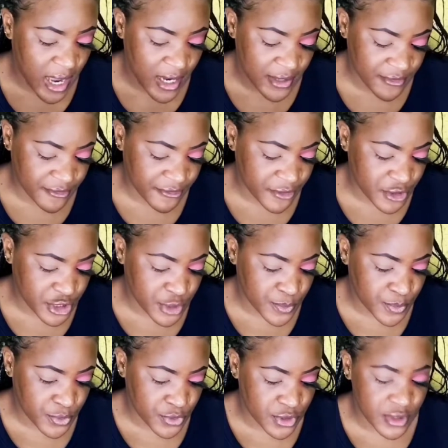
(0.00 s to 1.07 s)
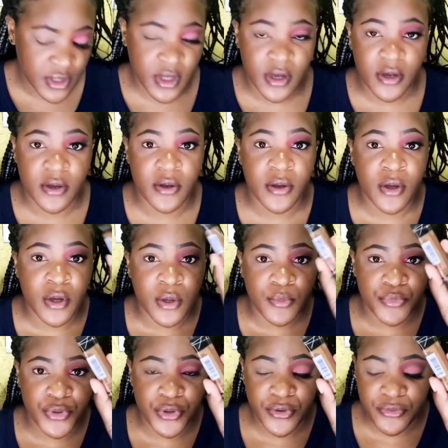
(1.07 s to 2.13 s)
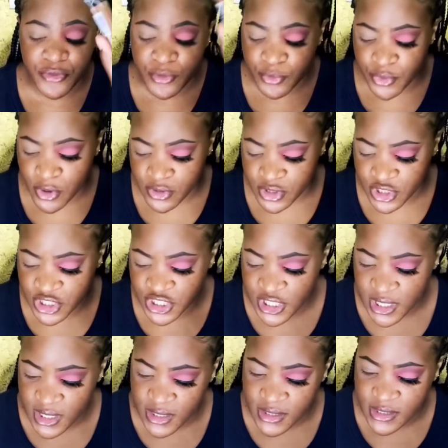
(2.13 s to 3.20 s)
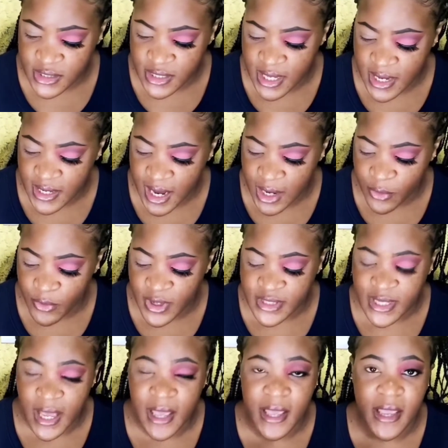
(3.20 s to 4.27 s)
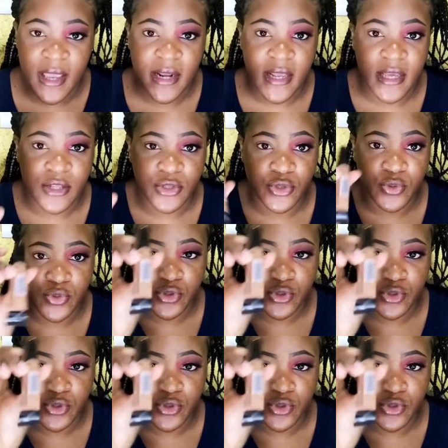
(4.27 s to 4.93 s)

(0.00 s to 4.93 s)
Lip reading: I first put the beautiful bronze shade, then I went ahead and